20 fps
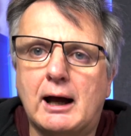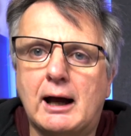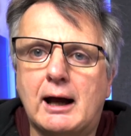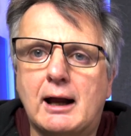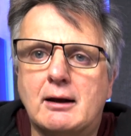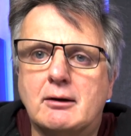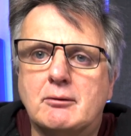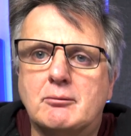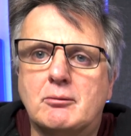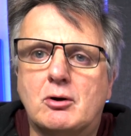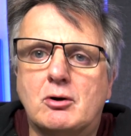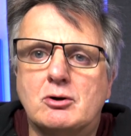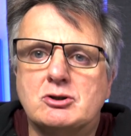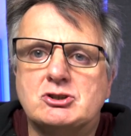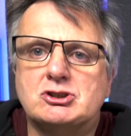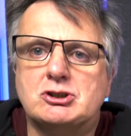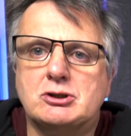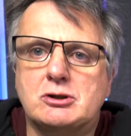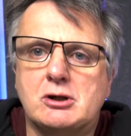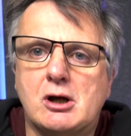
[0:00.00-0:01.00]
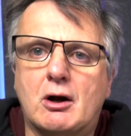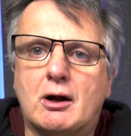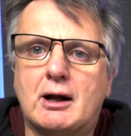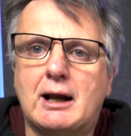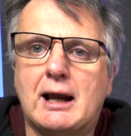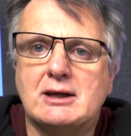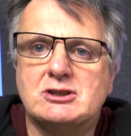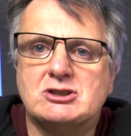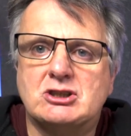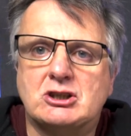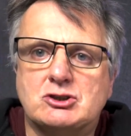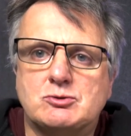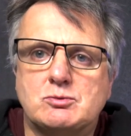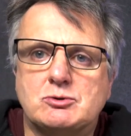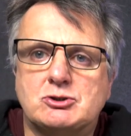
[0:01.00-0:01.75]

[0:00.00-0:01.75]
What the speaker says: and my Studio Classics,